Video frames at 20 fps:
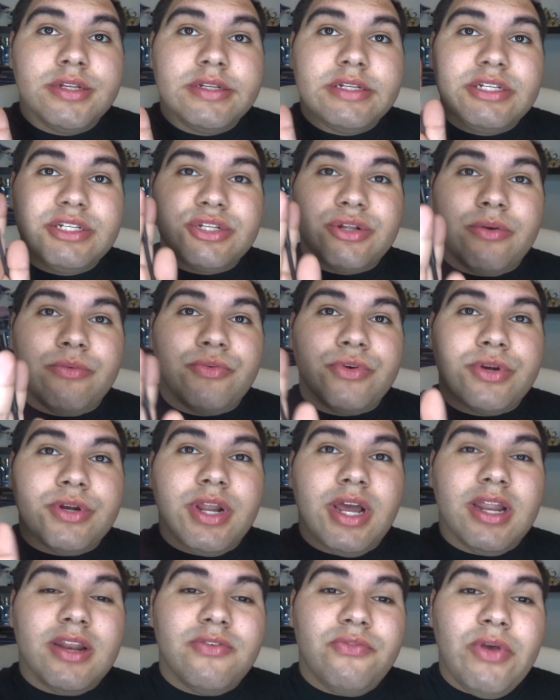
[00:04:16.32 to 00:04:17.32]
So if you're
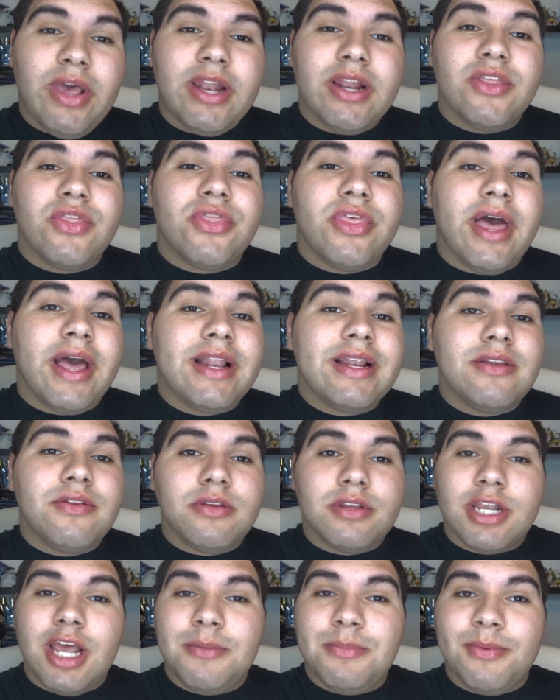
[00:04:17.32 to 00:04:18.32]
not a fan of that
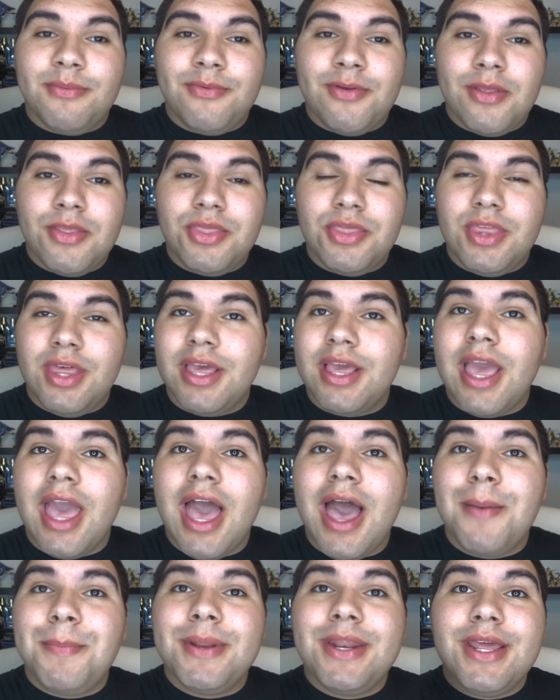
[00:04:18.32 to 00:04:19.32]
type of thing
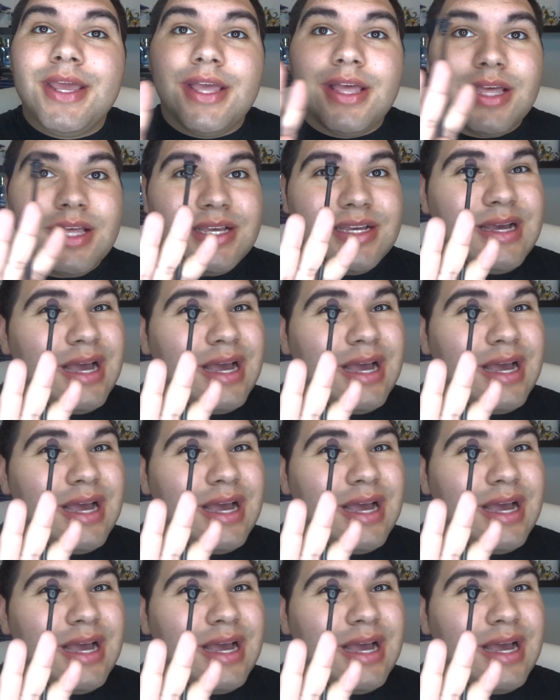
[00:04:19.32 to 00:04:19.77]
happening,